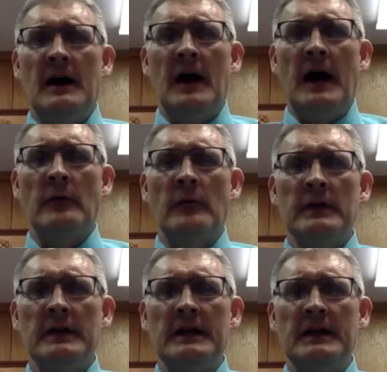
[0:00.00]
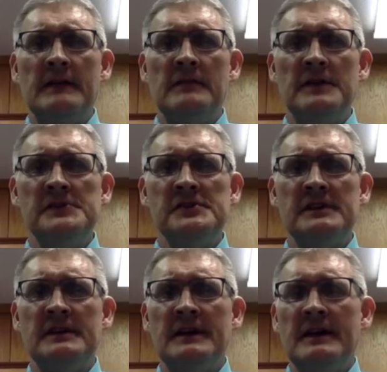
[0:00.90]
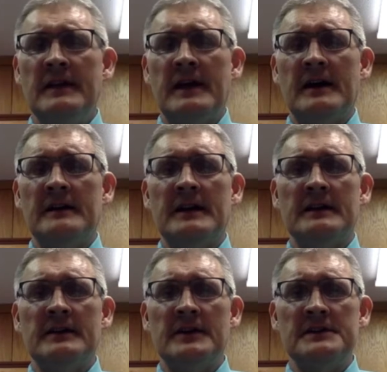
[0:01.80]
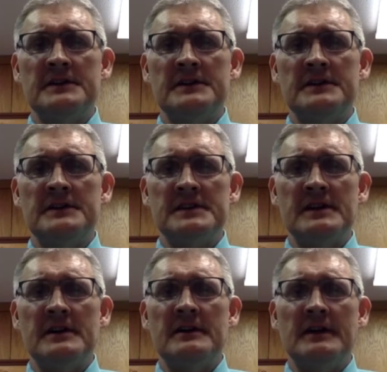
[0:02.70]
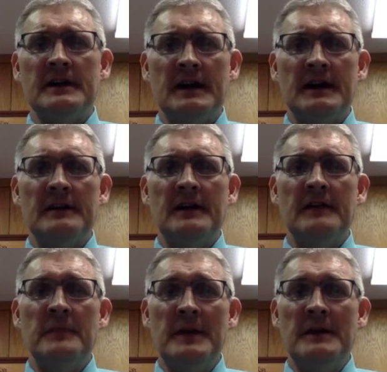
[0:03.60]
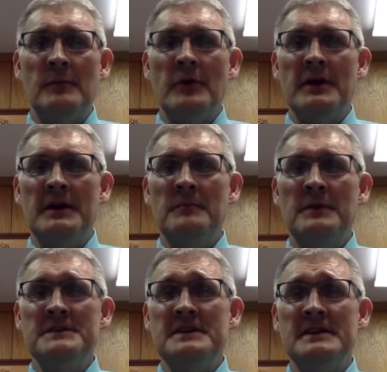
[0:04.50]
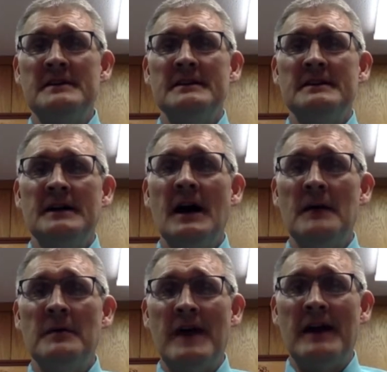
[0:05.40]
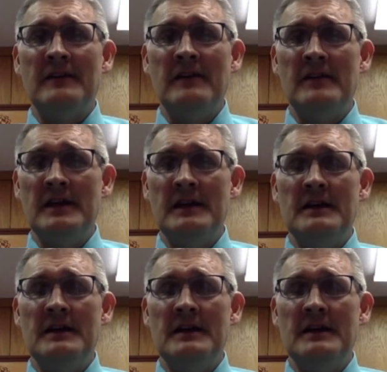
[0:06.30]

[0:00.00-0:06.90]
I really envision that online learning center of being a pretty busy hub of activity.